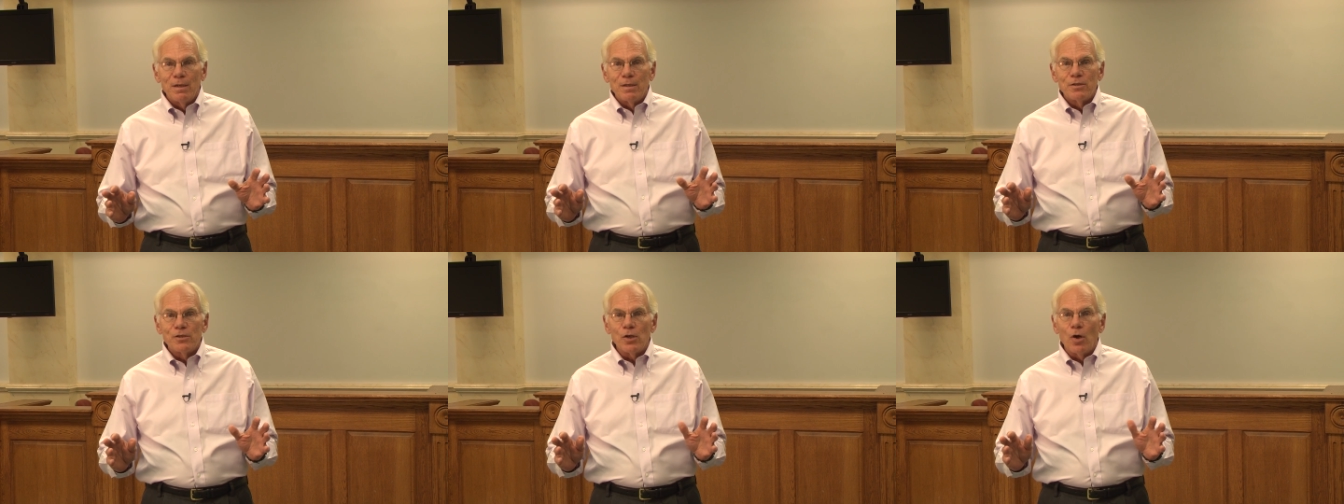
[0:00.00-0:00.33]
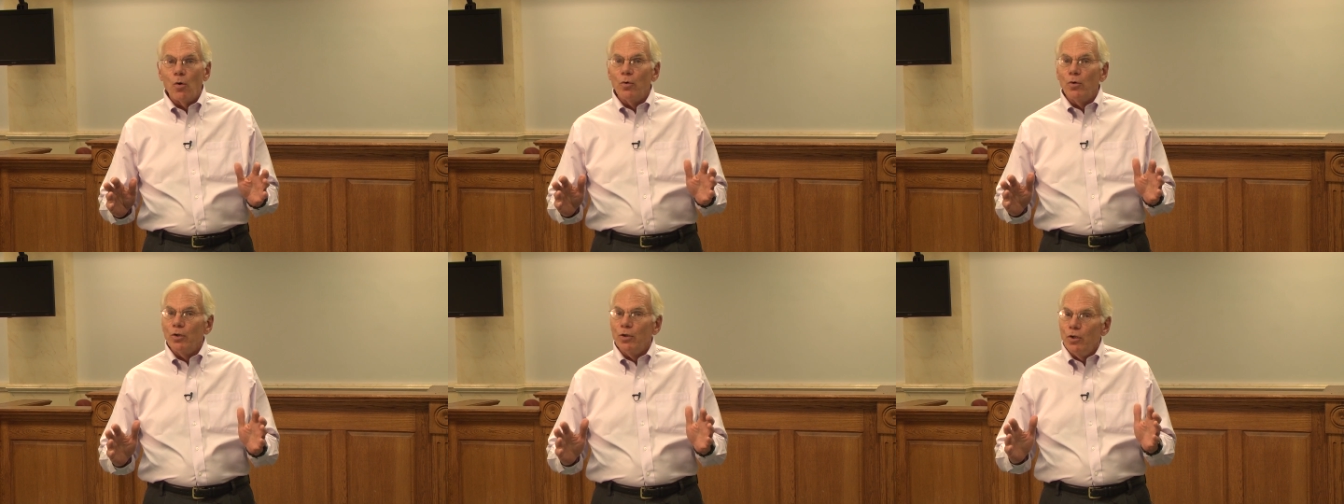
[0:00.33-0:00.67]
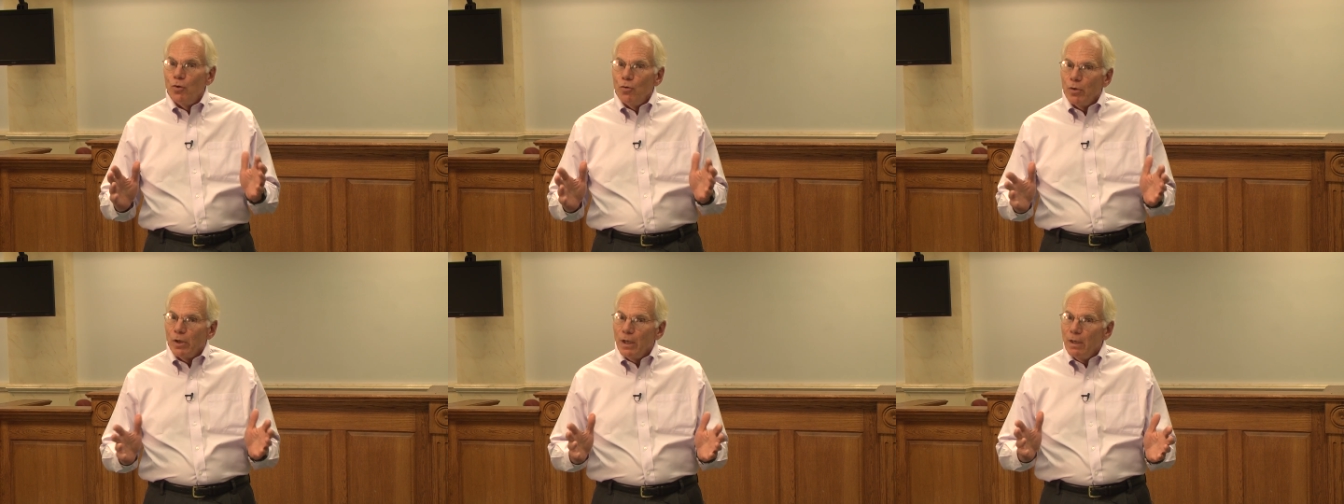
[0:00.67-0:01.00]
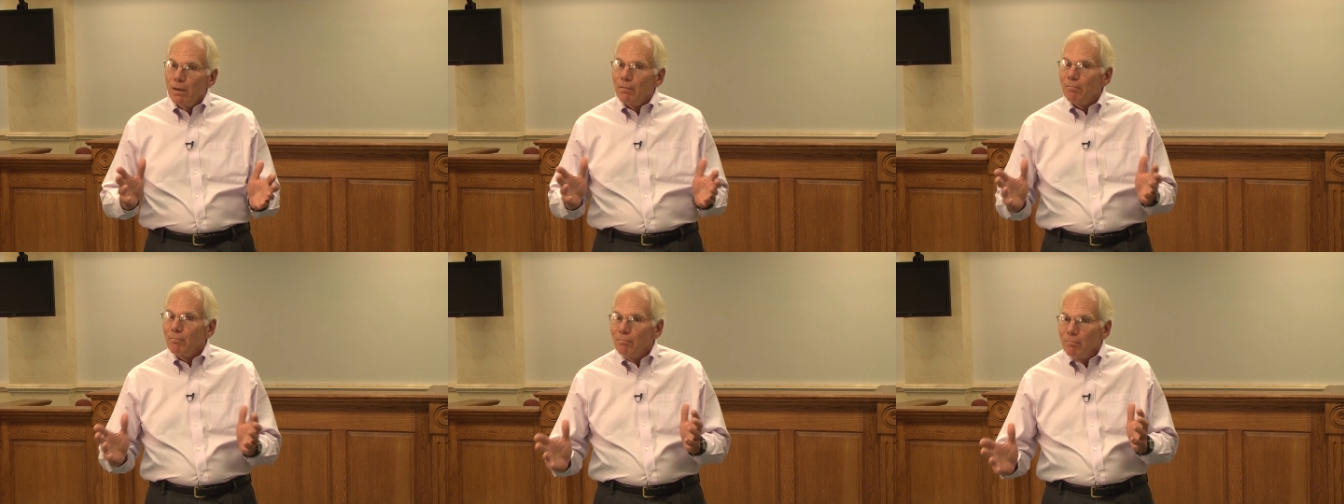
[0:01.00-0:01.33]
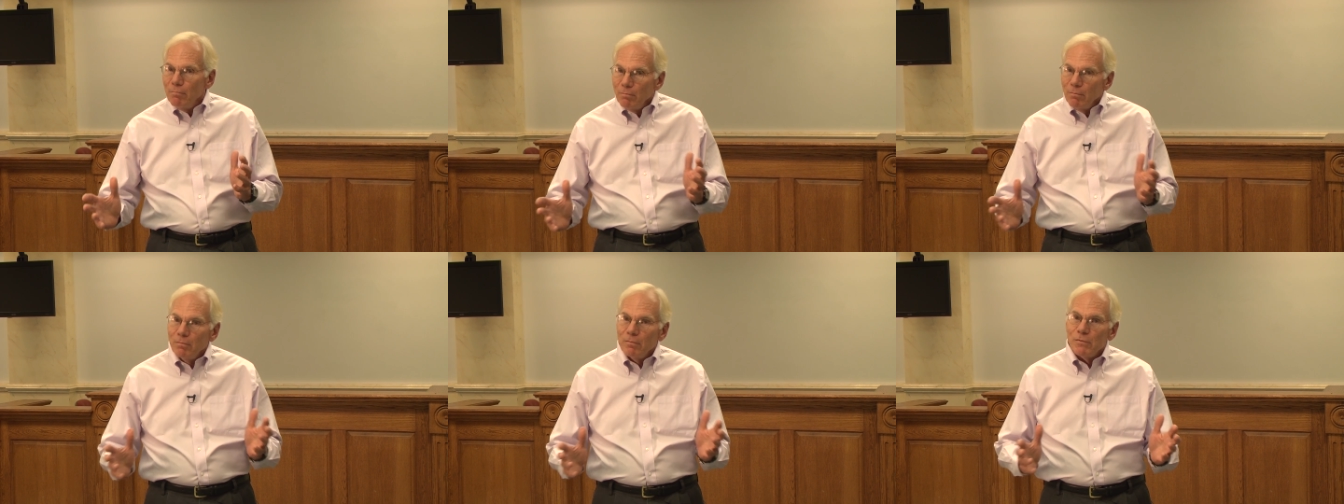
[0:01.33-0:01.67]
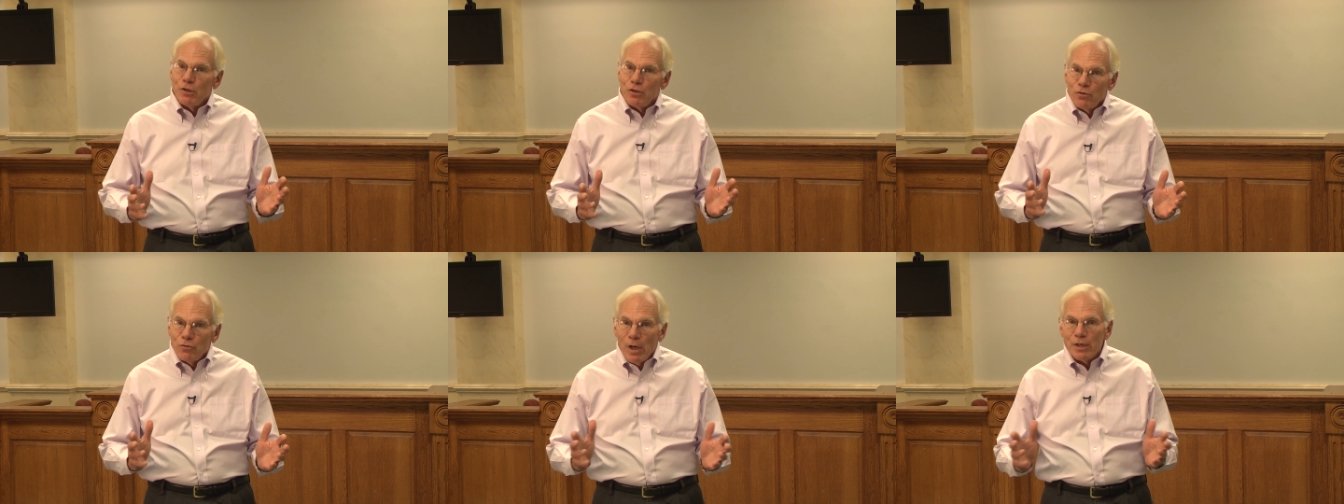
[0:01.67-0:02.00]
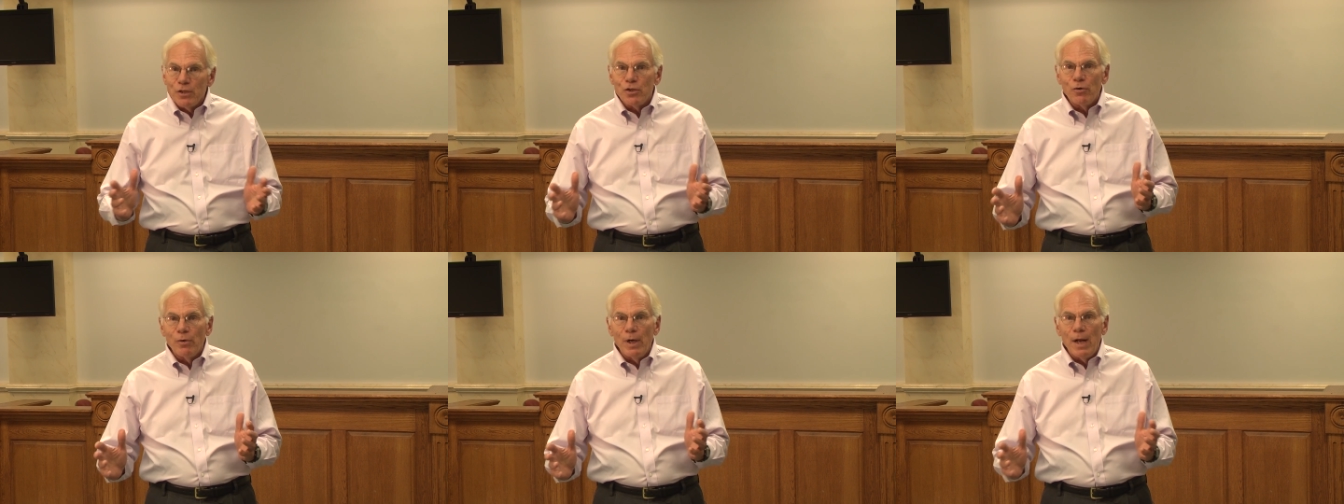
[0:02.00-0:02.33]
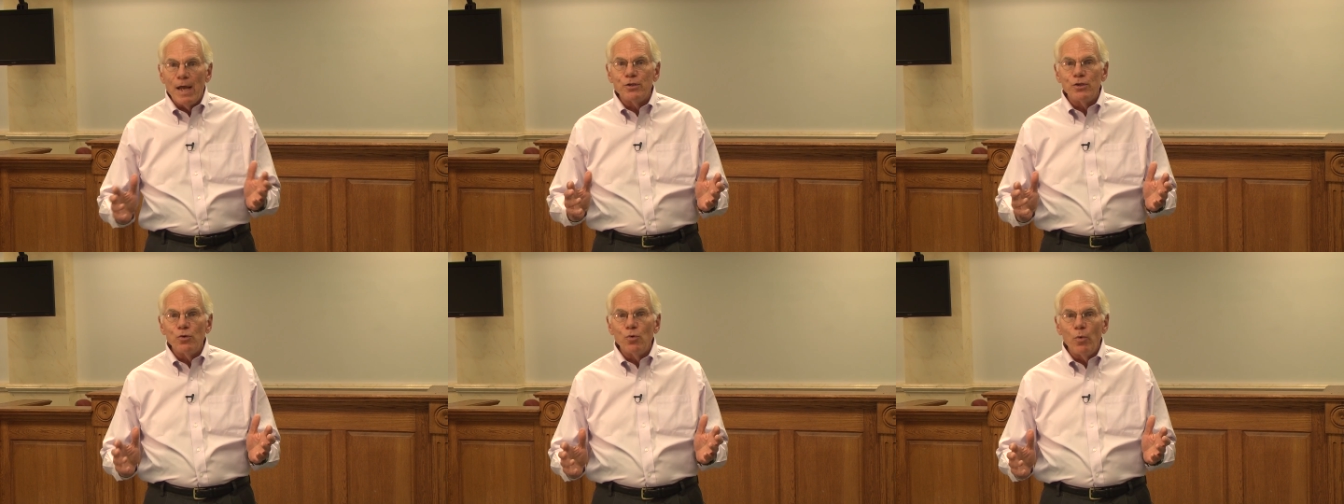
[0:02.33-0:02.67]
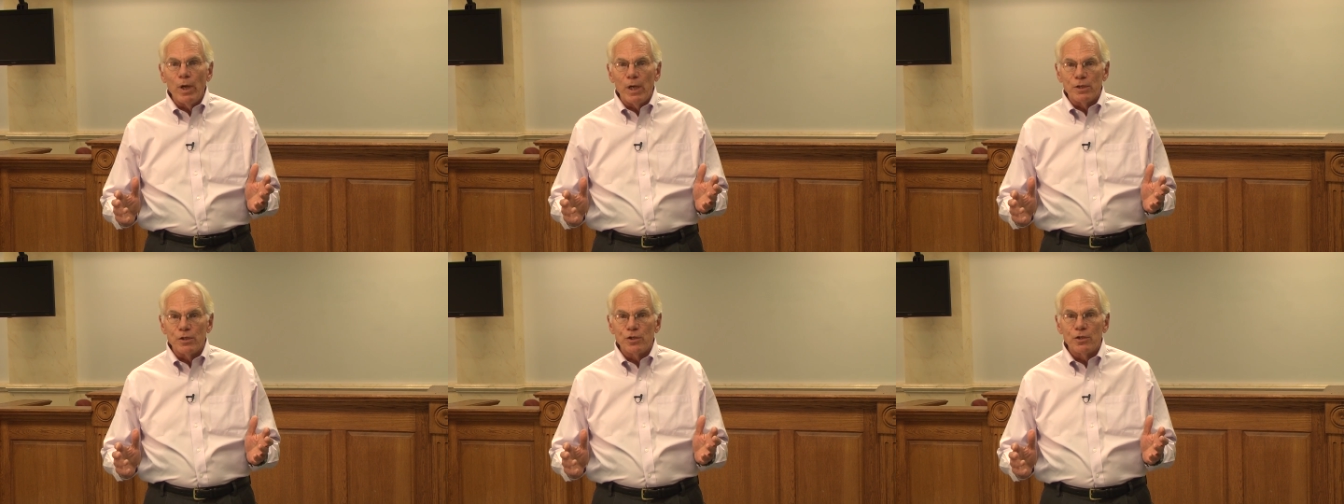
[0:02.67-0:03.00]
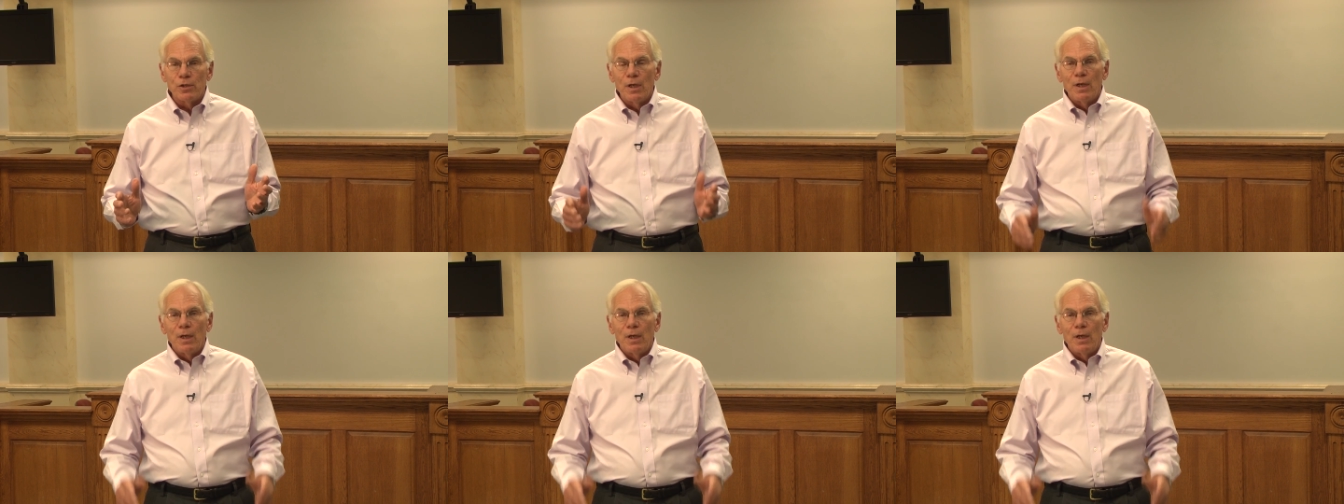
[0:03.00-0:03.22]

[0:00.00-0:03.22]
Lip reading: So you can structure it as you wish.